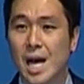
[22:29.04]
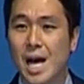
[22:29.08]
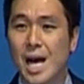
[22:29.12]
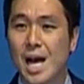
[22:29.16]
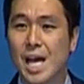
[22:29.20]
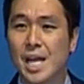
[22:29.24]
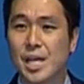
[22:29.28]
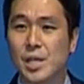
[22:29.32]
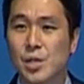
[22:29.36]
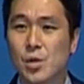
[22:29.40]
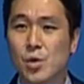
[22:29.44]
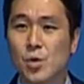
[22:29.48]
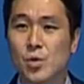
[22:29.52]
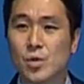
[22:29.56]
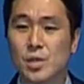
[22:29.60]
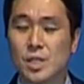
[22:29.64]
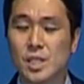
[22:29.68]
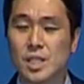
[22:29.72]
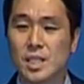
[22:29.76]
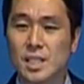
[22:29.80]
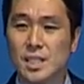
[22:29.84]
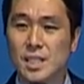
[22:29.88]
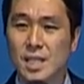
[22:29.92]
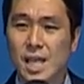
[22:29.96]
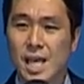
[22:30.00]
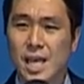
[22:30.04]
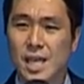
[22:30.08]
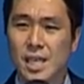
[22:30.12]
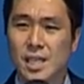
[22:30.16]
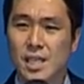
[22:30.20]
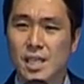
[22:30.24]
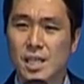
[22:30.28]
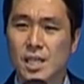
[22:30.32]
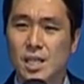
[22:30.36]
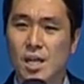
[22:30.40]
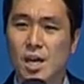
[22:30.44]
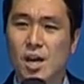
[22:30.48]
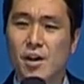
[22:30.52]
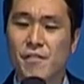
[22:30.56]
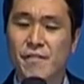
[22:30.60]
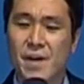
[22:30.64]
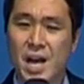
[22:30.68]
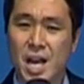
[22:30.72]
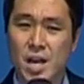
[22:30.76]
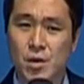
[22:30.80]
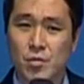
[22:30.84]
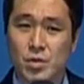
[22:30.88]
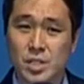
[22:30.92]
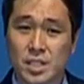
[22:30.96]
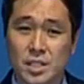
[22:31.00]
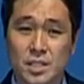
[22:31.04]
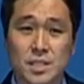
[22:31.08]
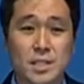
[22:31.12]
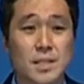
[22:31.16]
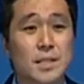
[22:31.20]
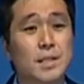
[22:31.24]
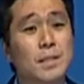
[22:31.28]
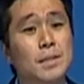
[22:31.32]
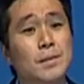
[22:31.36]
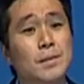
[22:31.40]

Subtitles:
I know is like a virus.